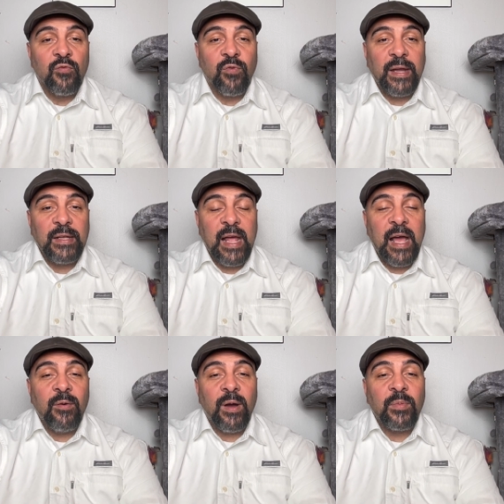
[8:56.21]
Right
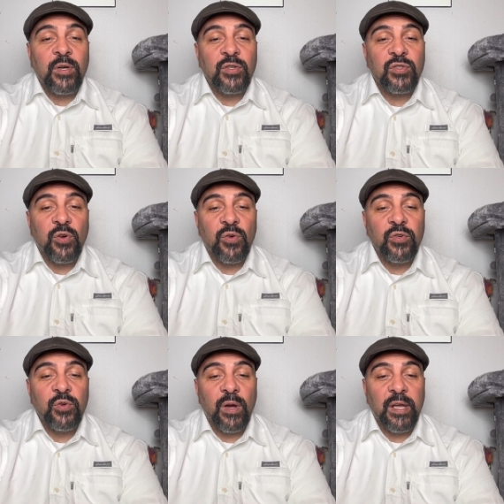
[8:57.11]
now, I'm going to show
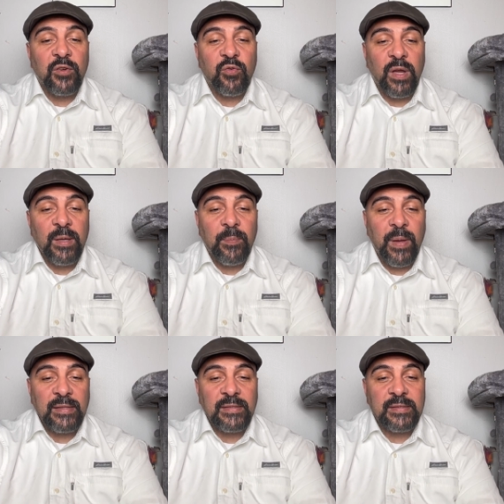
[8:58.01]
you a great
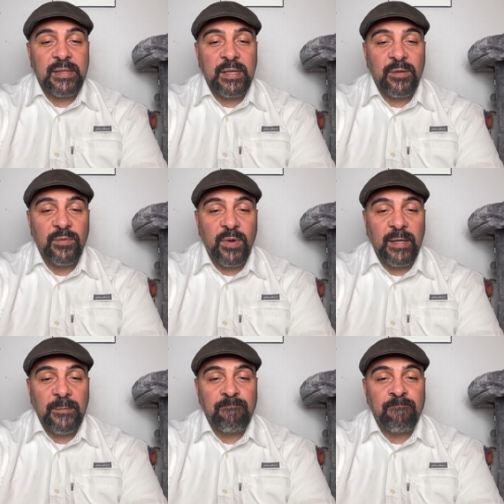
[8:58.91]
pets deal, right?